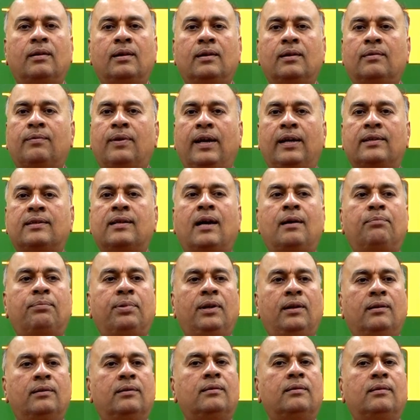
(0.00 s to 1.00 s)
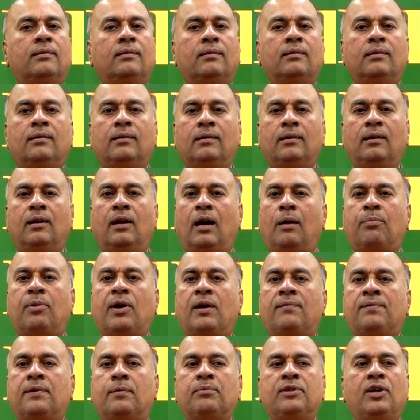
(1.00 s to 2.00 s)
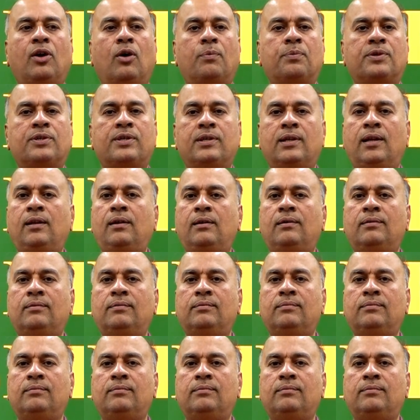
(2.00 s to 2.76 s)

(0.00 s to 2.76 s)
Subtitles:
For example, apart from the optional,